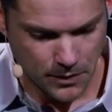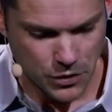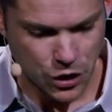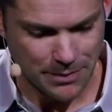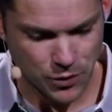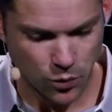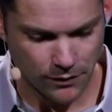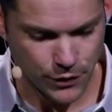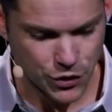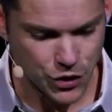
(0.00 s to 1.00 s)
Chapter 1,
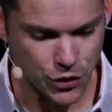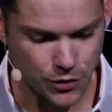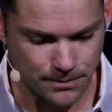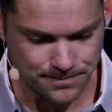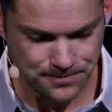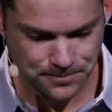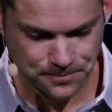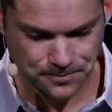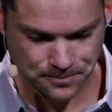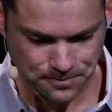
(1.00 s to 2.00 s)
verse 2.
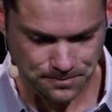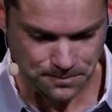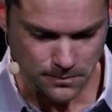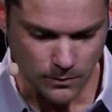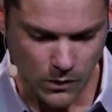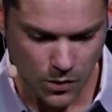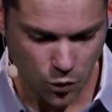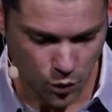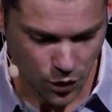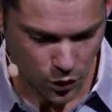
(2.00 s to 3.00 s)
The
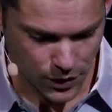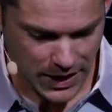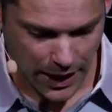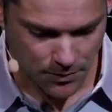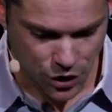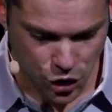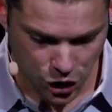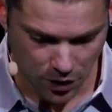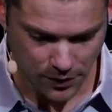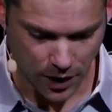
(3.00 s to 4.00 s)
word of the Lord came to
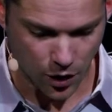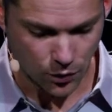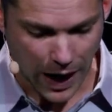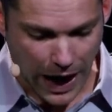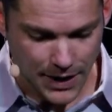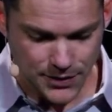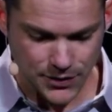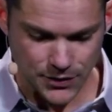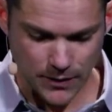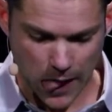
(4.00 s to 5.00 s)
Jonah
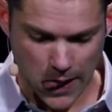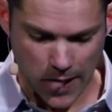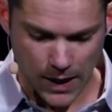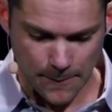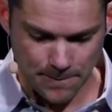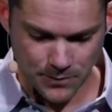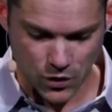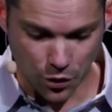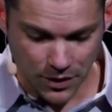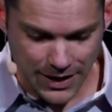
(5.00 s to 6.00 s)
Arise,
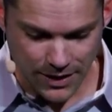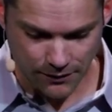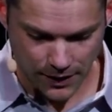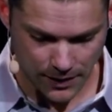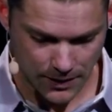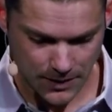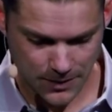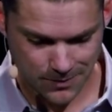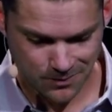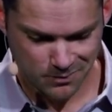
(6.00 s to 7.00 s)
go to Nineveh
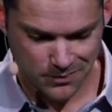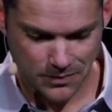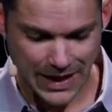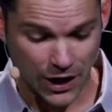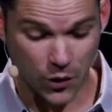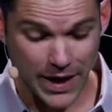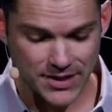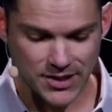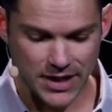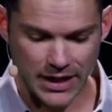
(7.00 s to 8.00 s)
that great
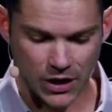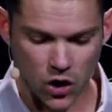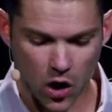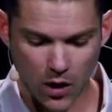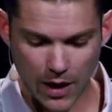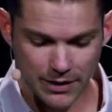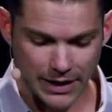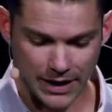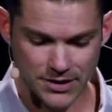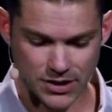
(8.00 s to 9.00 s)
city and call out
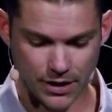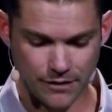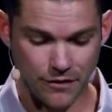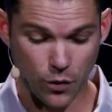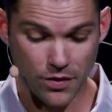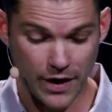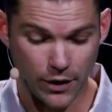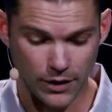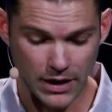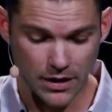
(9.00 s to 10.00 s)
against it, for
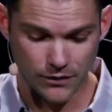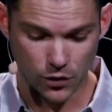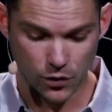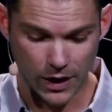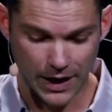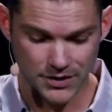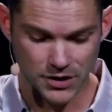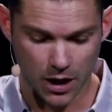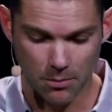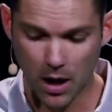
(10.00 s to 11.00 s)
their evil has
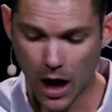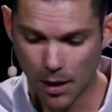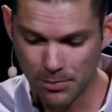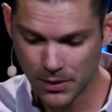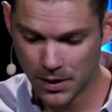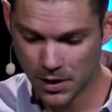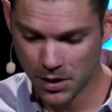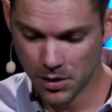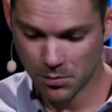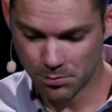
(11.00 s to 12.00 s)
come up
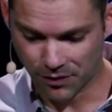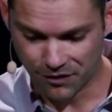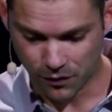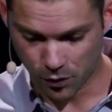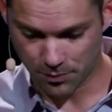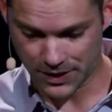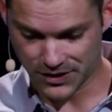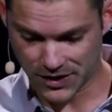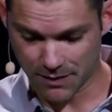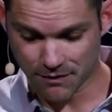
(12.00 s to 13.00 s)
before me.
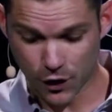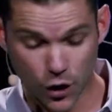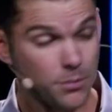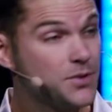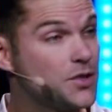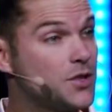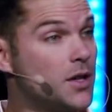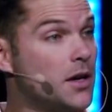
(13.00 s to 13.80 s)
Same verbs?